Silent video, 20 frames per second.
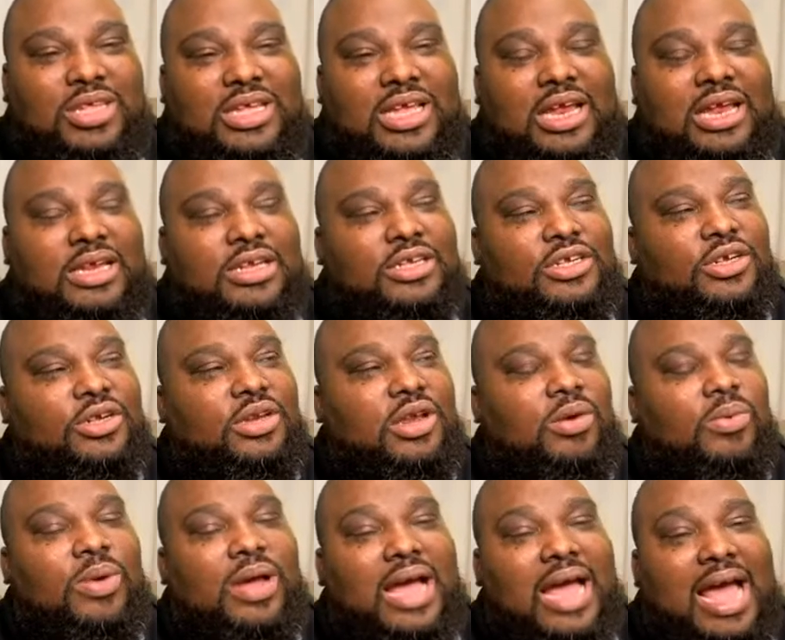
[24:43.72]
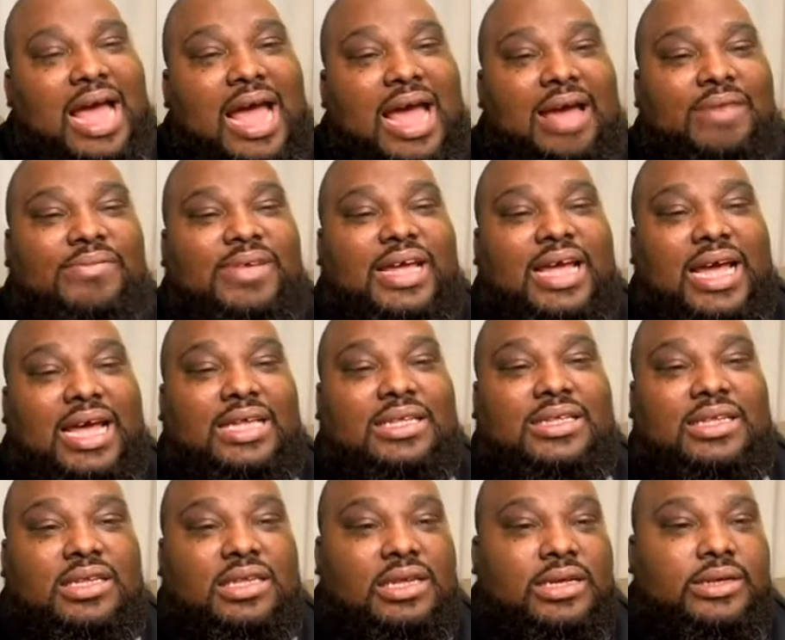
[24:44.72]
You know what? I haven't had
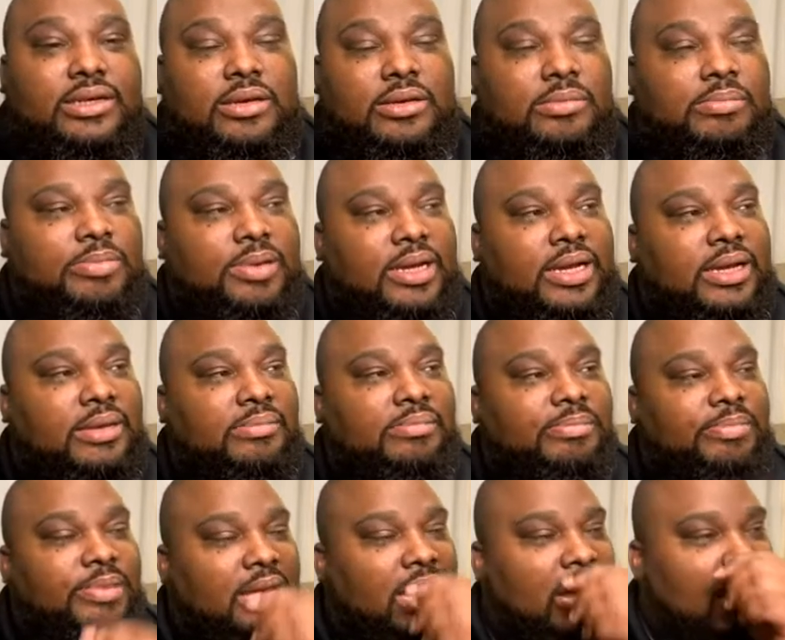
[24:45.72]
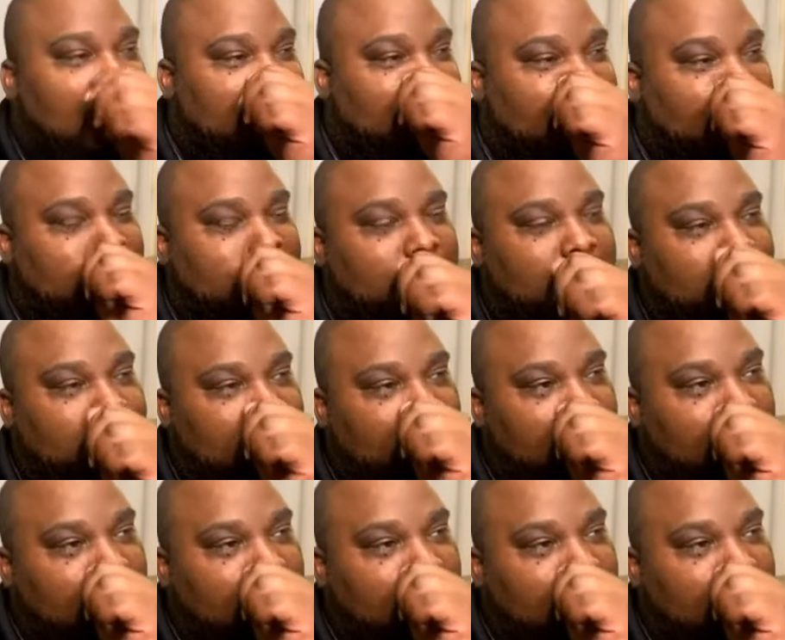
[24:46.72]
the liquor, but I didn't